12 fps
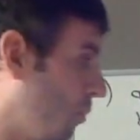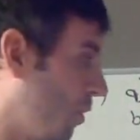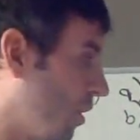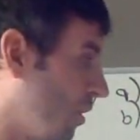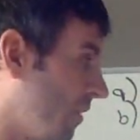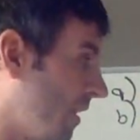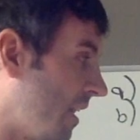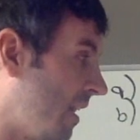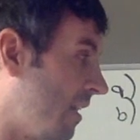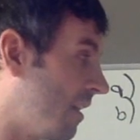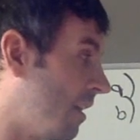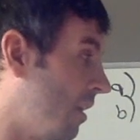girl right
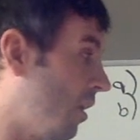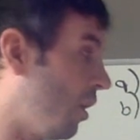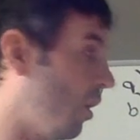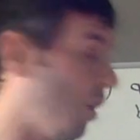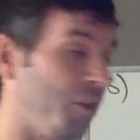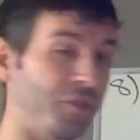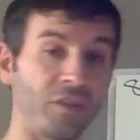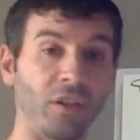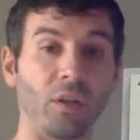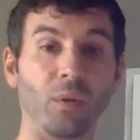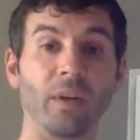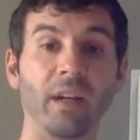here
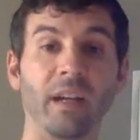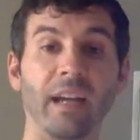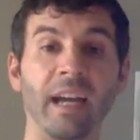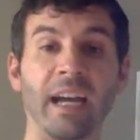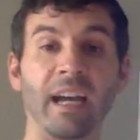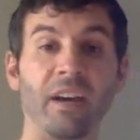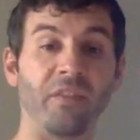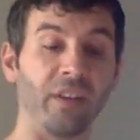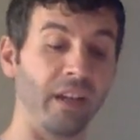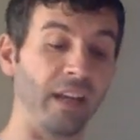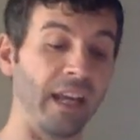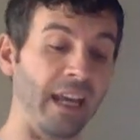also have
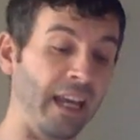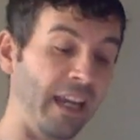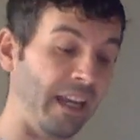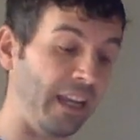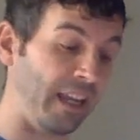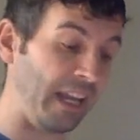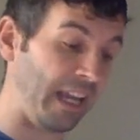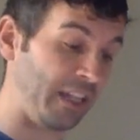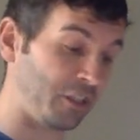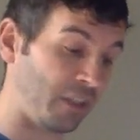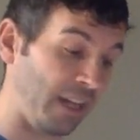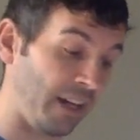a, an
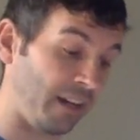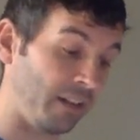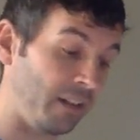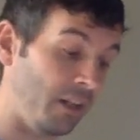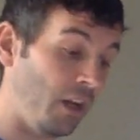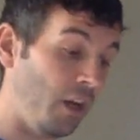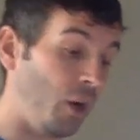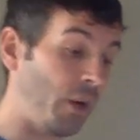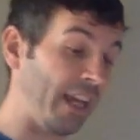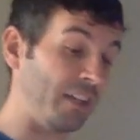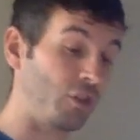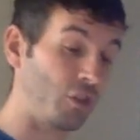H there.
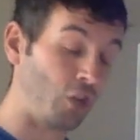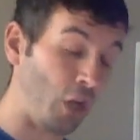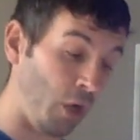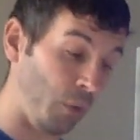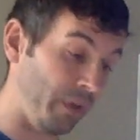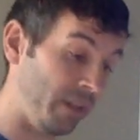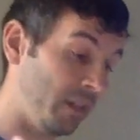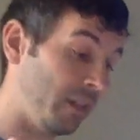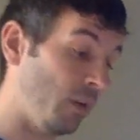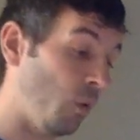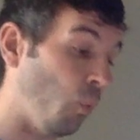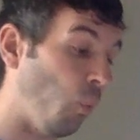Okay, so
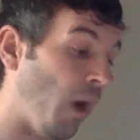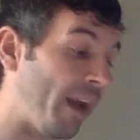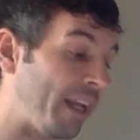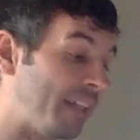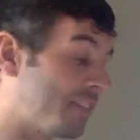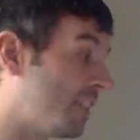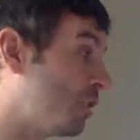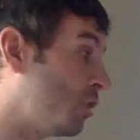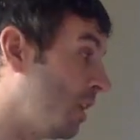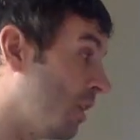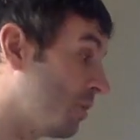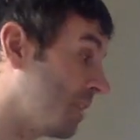what is the
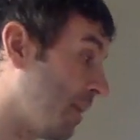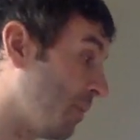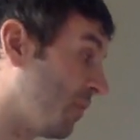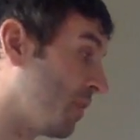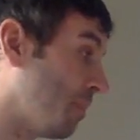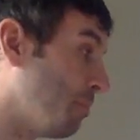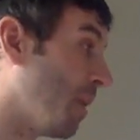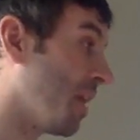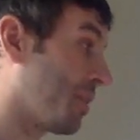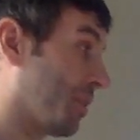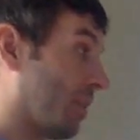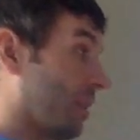genotype of the
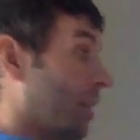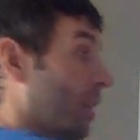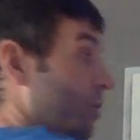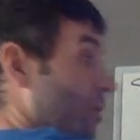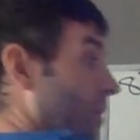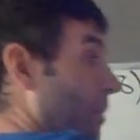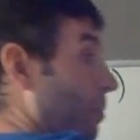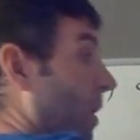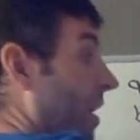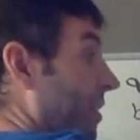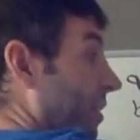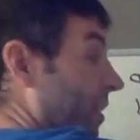mother? So the
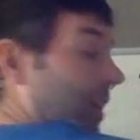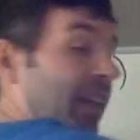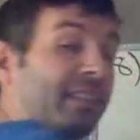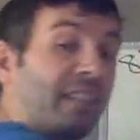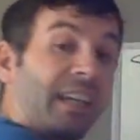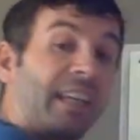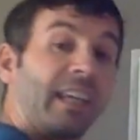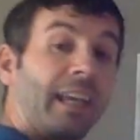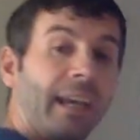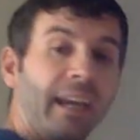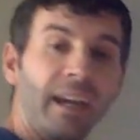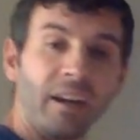mother is a
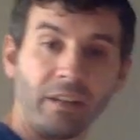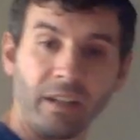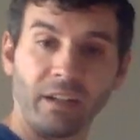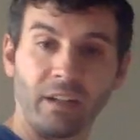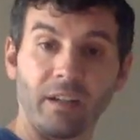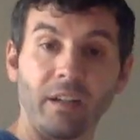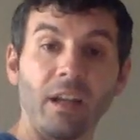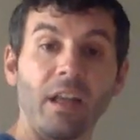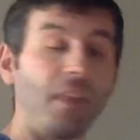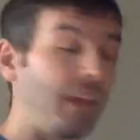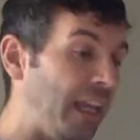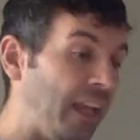carrier.
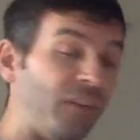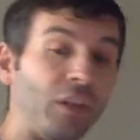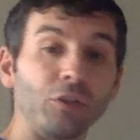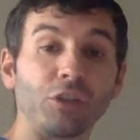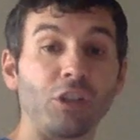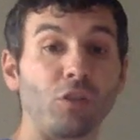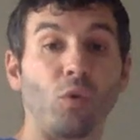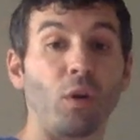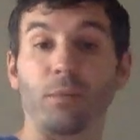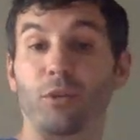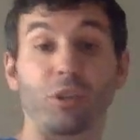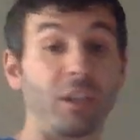Even though she's
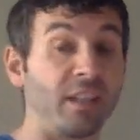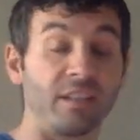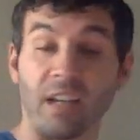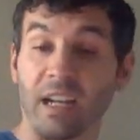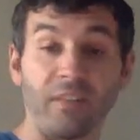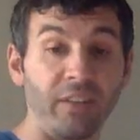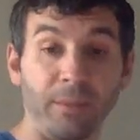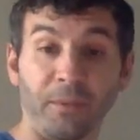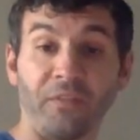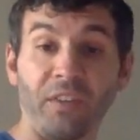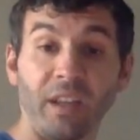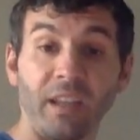normal, she does not have
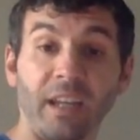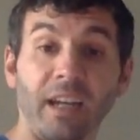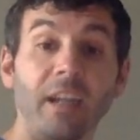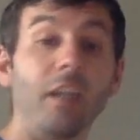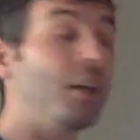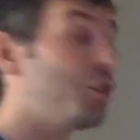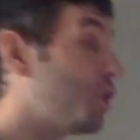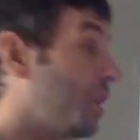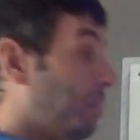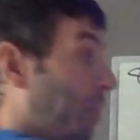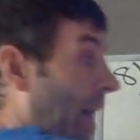hemophilia, she